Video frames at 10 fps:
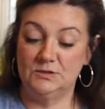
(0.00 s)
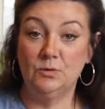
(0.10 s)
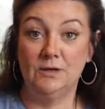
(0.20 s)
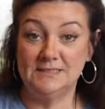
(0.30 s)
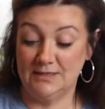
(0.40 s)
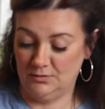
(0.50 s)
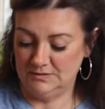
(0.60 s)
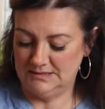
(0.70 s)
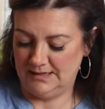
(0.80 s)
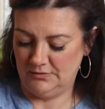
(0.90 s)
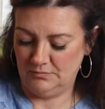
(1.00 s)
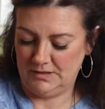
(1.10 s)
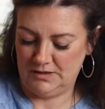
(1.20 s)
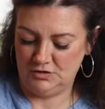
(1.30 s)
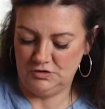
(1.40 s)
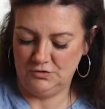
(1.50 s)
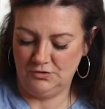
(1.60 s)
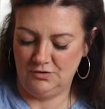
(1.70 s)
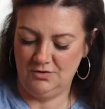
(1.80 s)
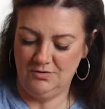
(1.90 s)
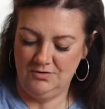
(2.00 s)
toss that all together, making sure